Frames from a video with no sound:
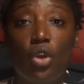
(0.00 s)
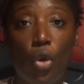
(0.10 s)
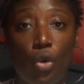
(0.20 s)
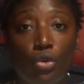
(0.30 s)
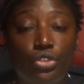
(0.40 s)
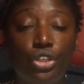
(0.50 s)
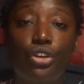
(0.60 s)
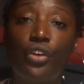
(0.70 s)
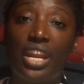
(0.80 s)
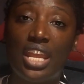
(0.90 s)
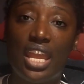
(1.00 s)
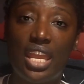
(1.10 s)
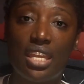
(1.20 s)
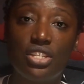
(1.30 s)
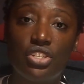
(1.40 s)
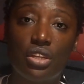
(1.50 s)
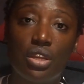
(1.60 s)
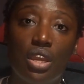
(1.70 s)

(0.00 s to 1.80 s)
an older credit age